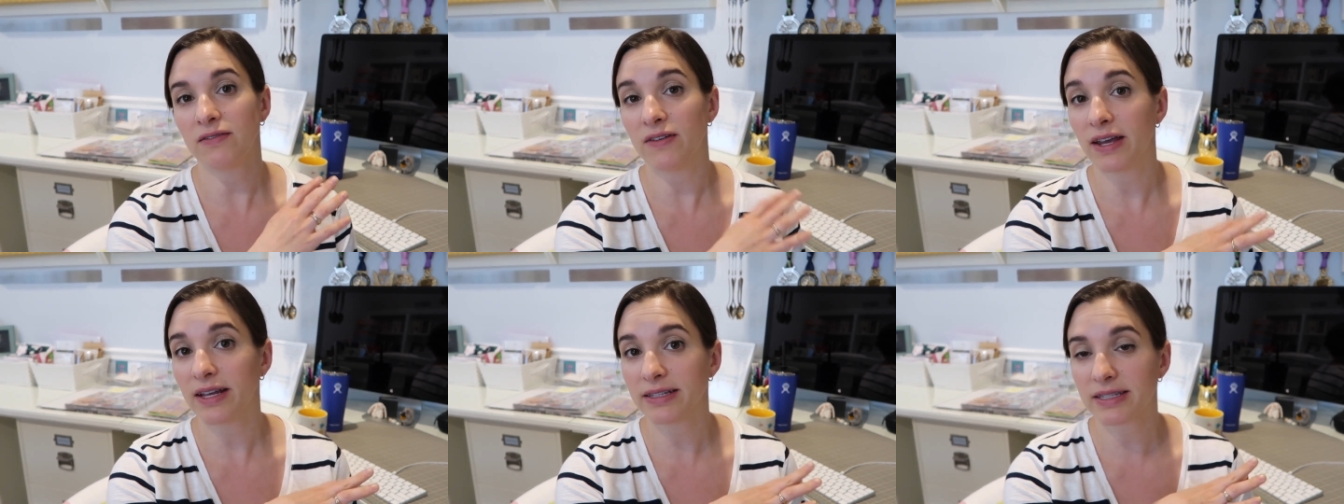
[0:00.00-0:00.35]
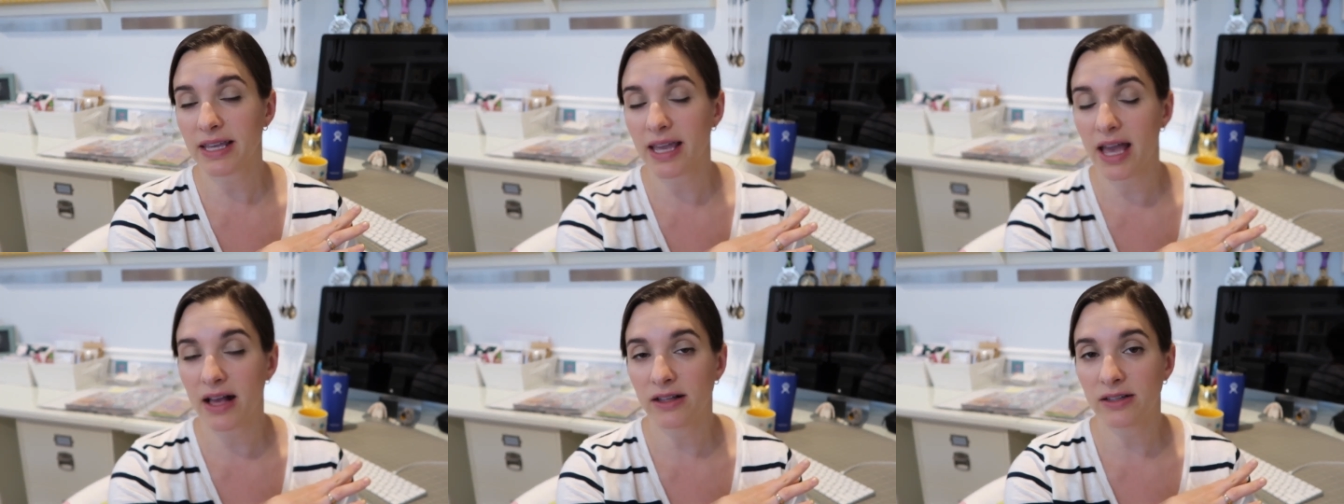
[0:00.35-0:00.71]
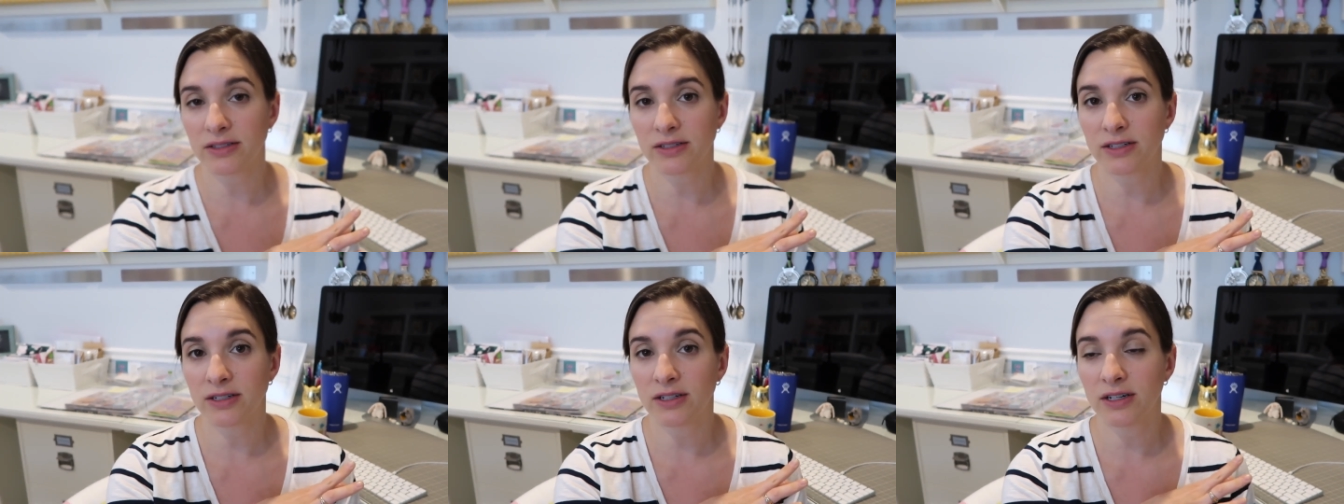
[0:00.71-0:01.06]
advanced
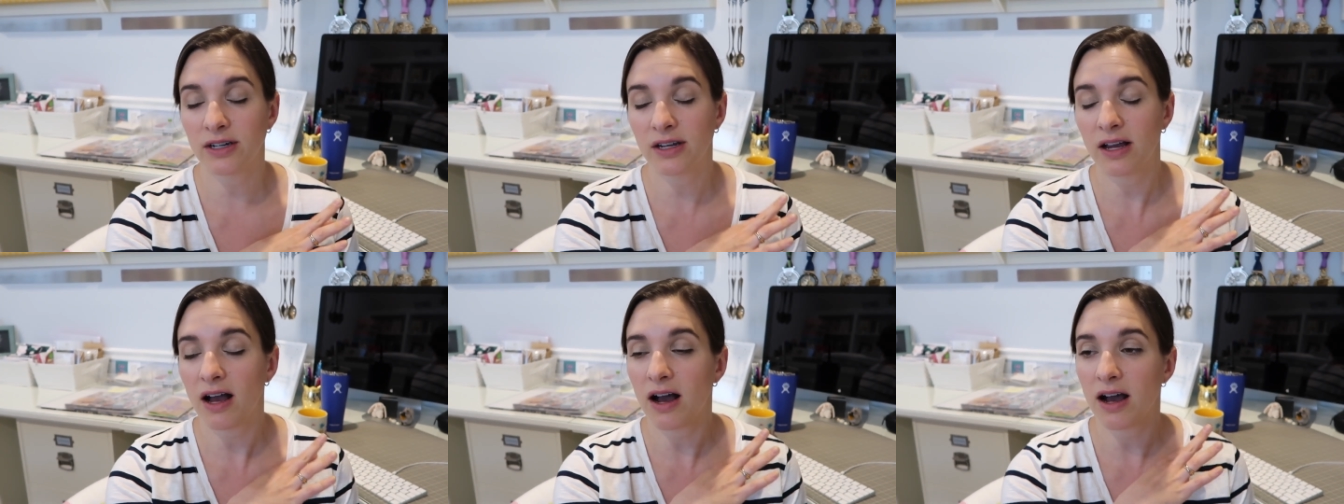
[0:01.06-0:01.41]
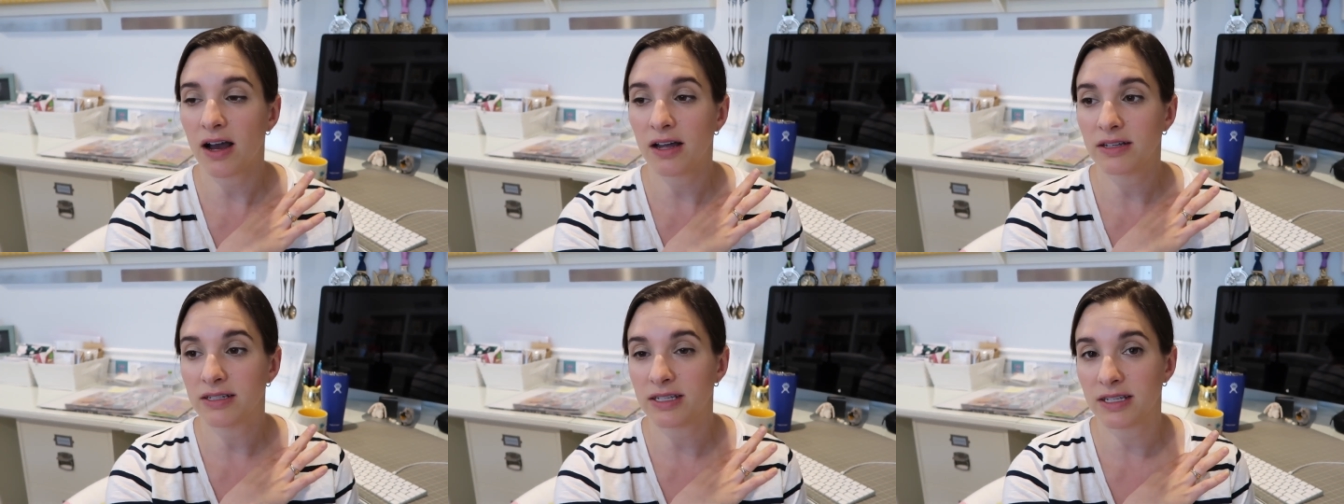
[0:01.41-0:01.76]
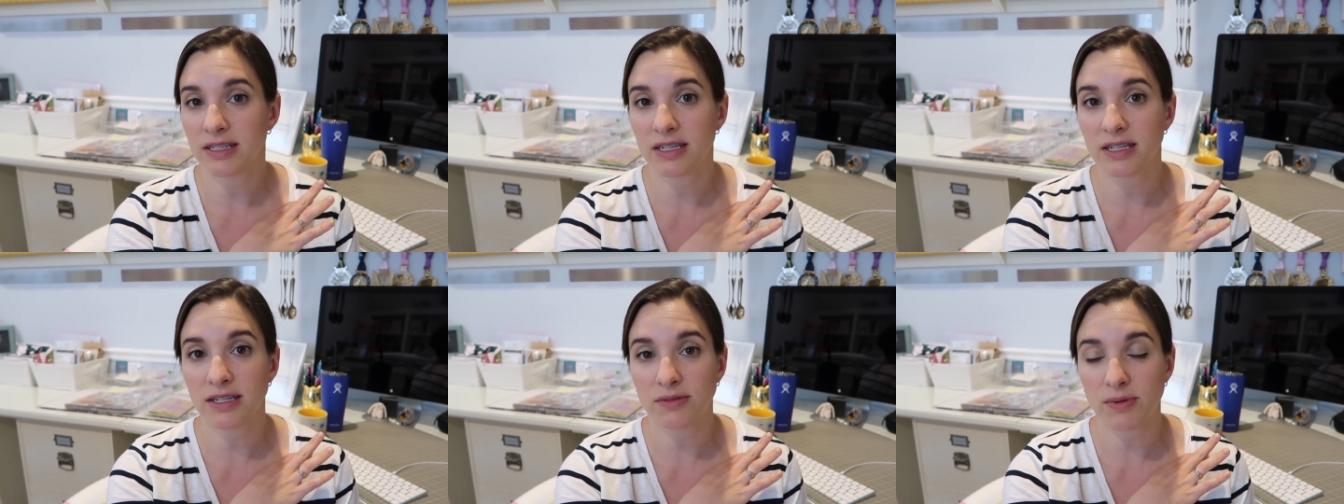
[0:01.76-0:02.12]
calendar on
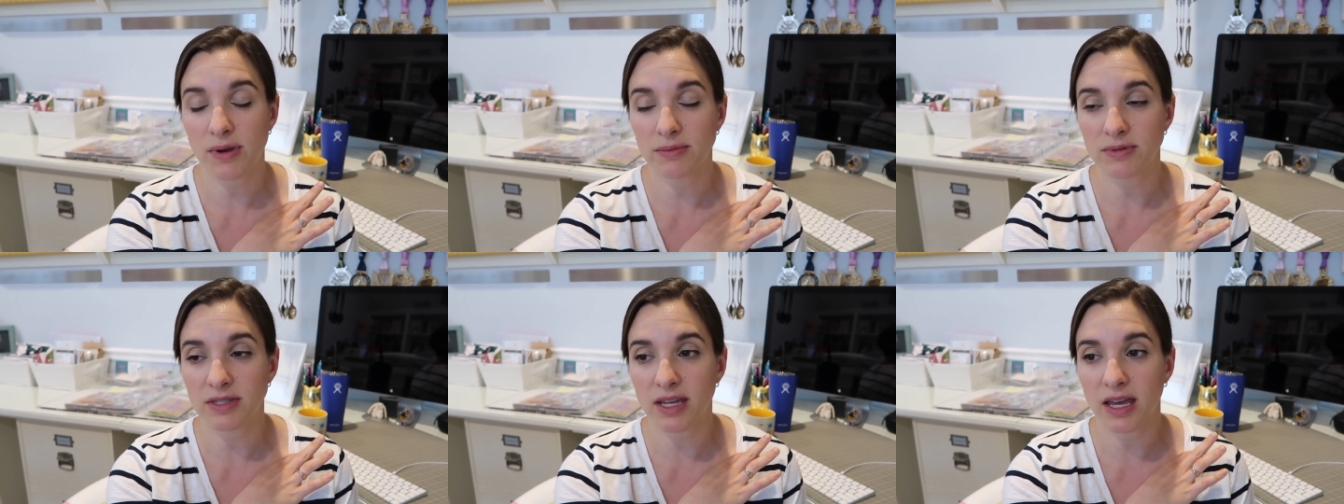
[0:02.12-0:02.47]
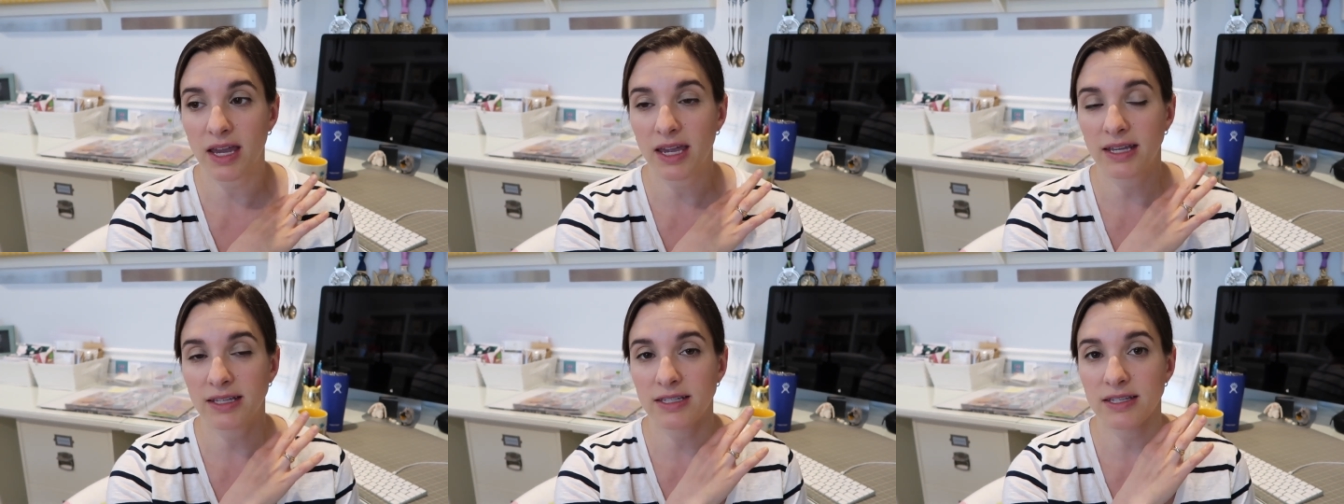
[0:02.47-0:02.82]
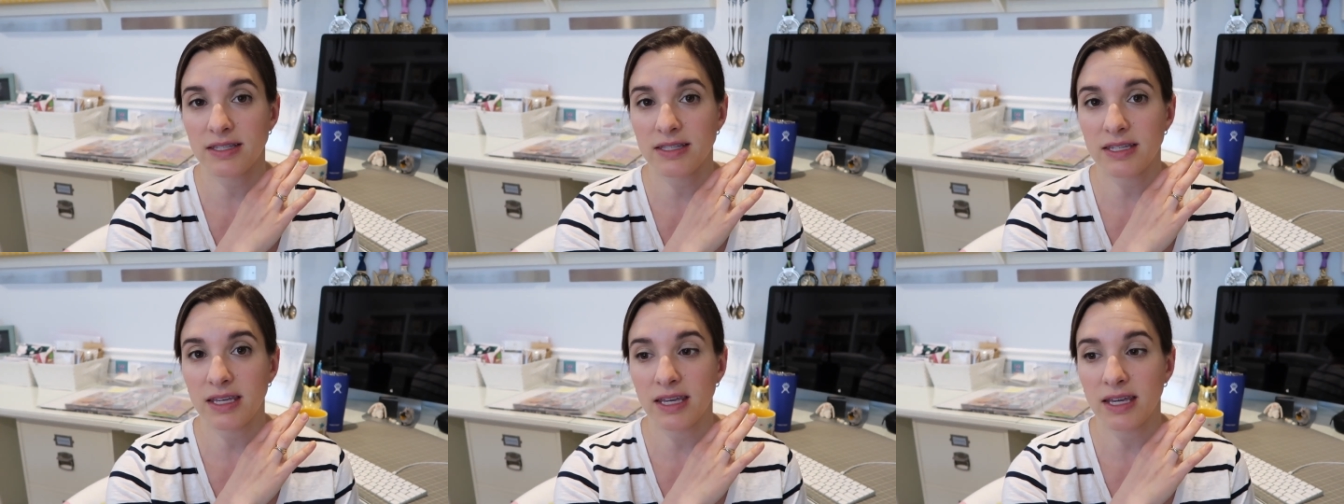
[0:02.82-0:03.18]
Disney's website to
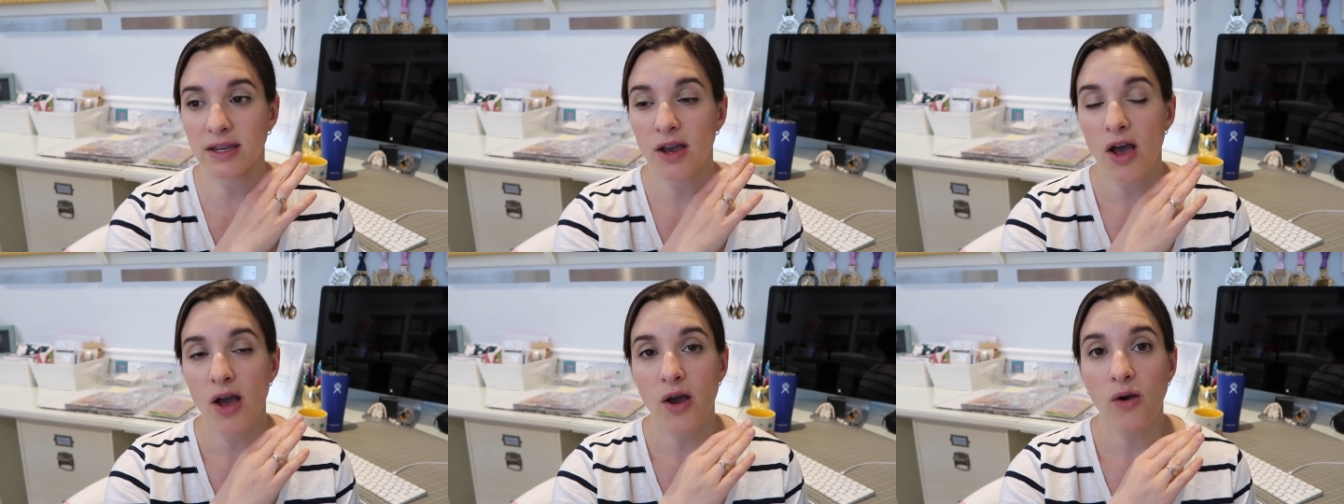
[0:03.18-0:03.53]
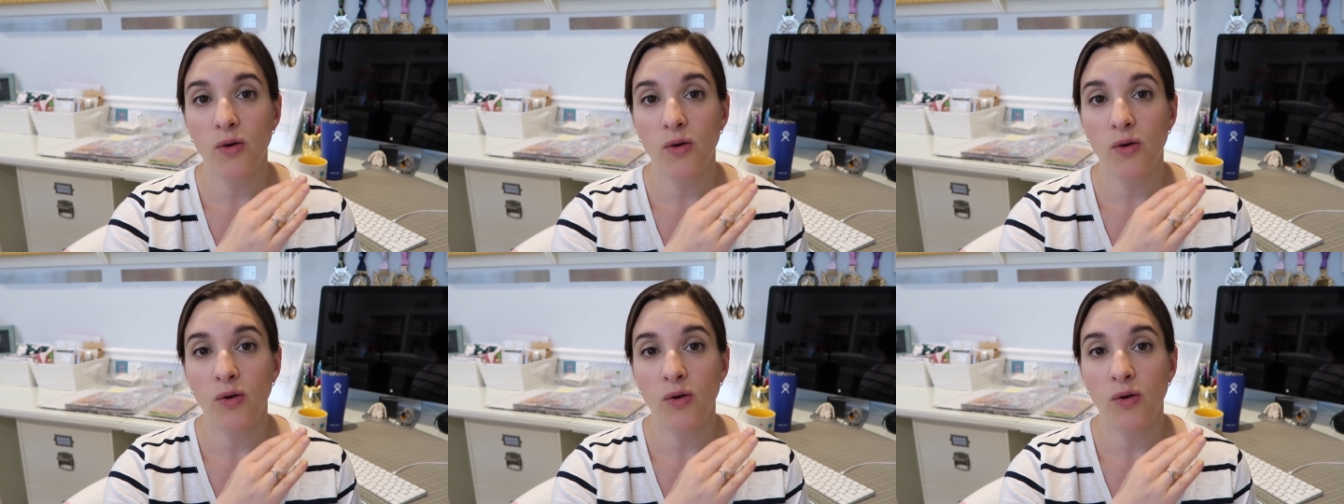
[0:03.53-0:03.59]
see